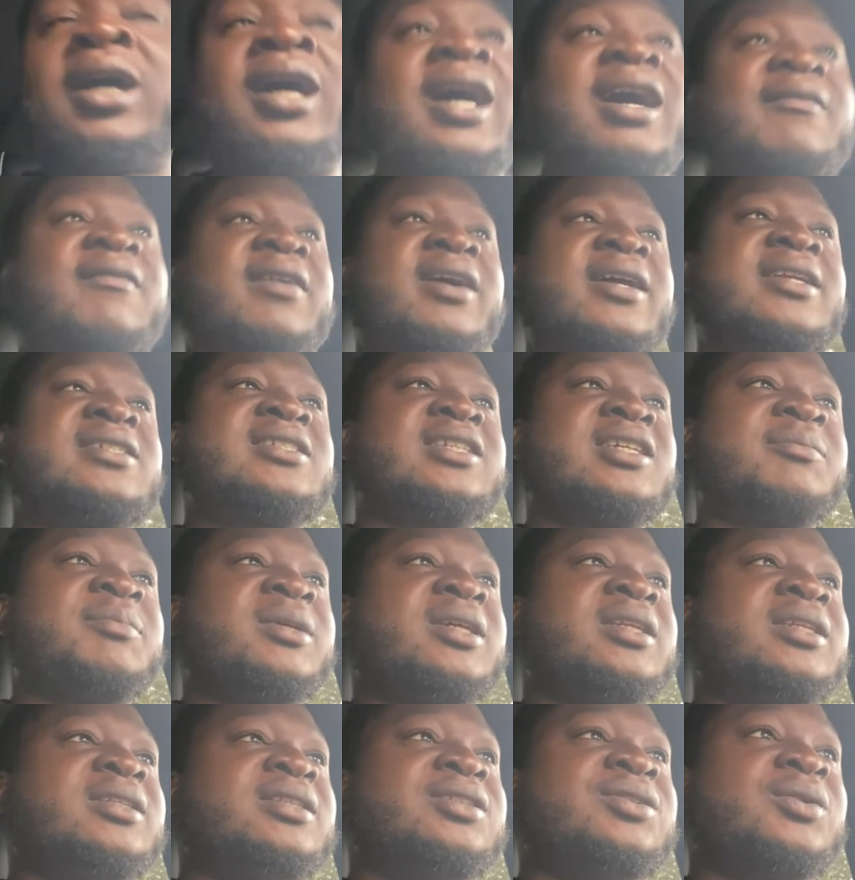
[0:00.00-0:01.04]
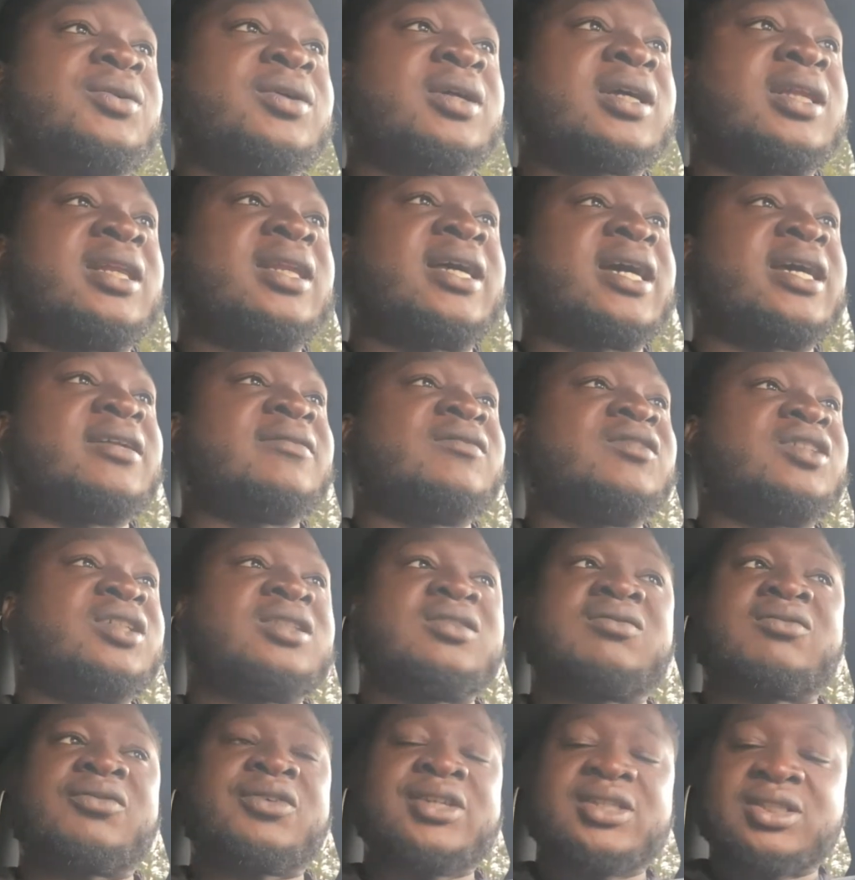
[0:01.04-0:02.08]
honestly been doing a lot of
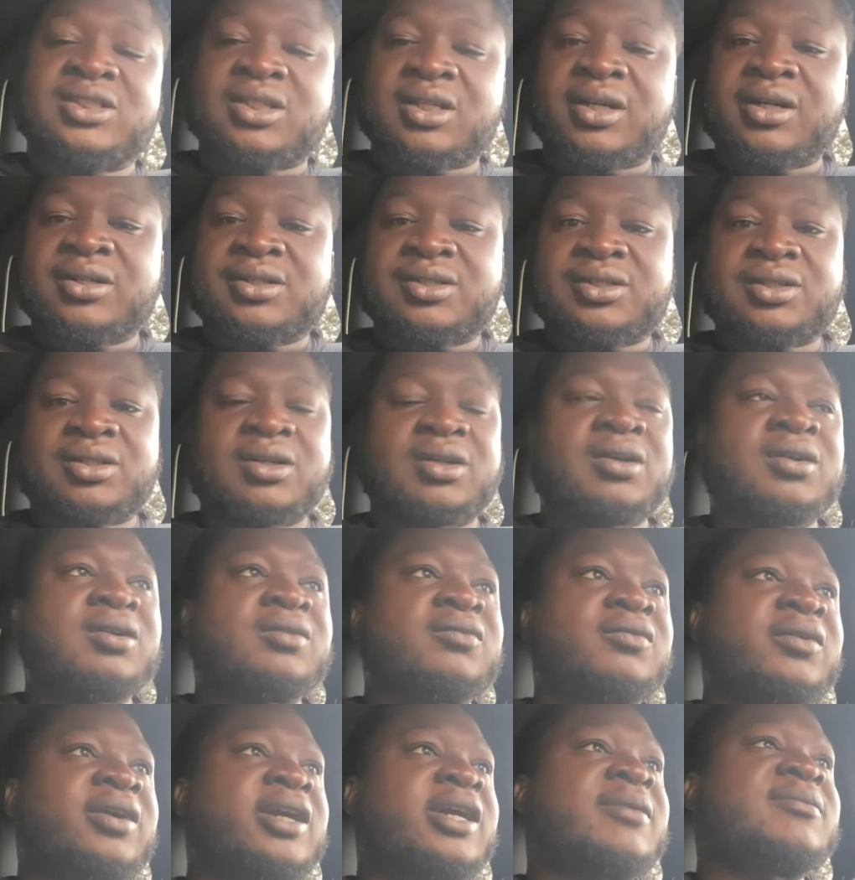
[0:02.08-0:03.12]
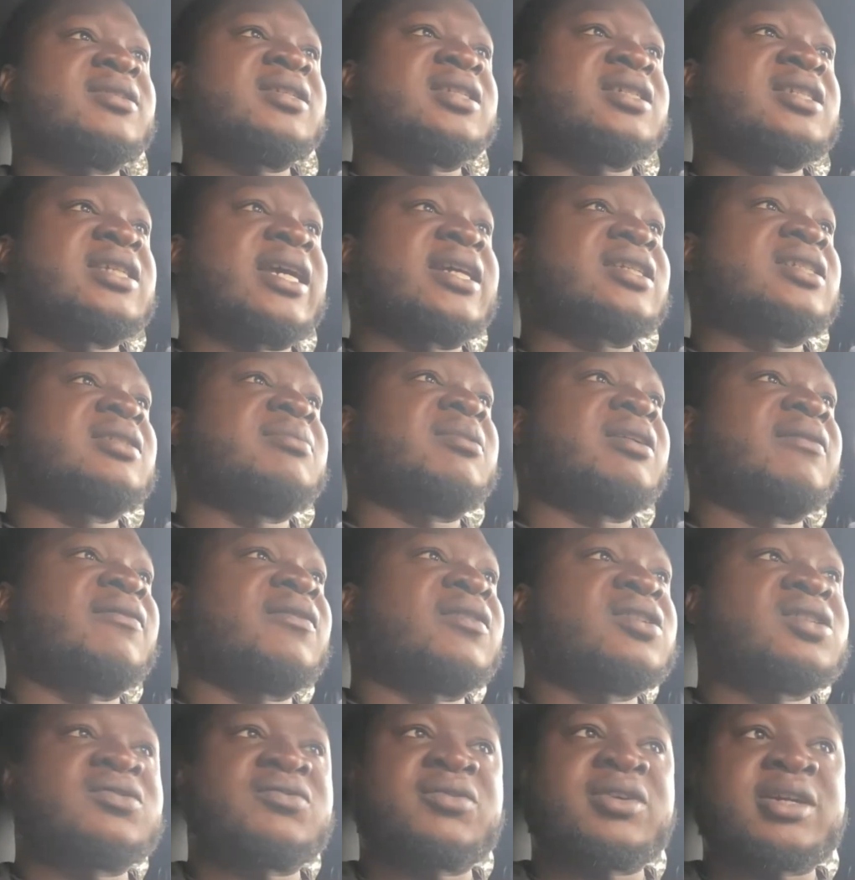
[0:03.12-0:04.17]
just research on Rams. This is actually my
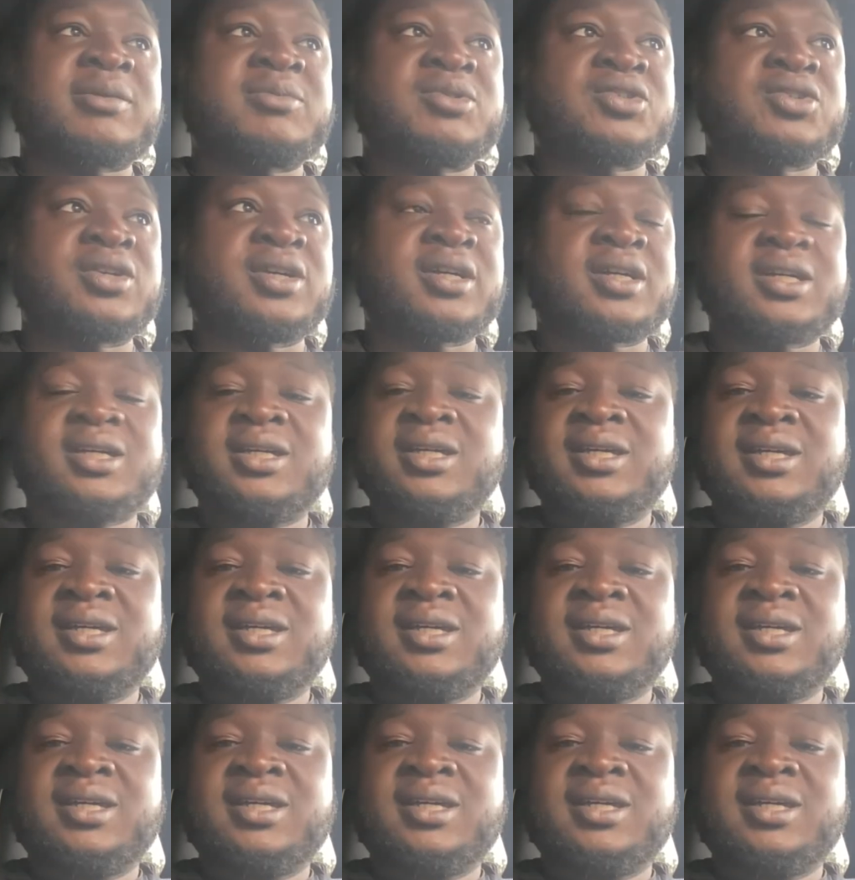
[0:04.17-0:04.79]
first Ram truck.